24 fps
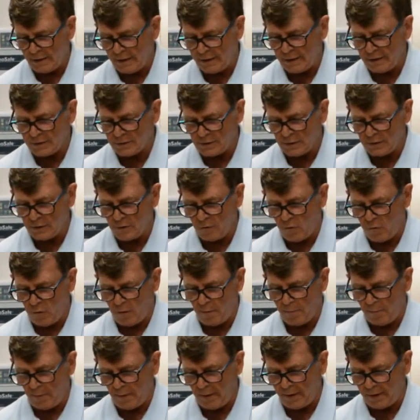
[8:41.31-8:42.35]
that is
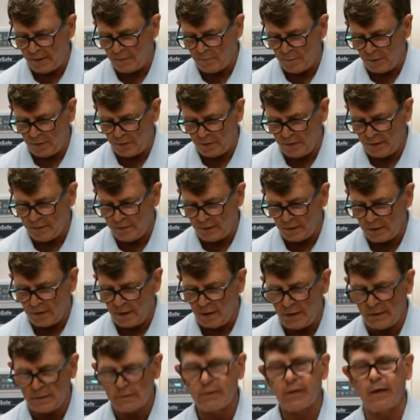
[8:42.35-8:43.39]
incorporated within the
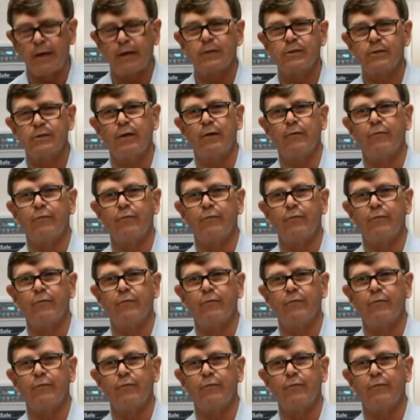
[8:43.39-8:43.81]
context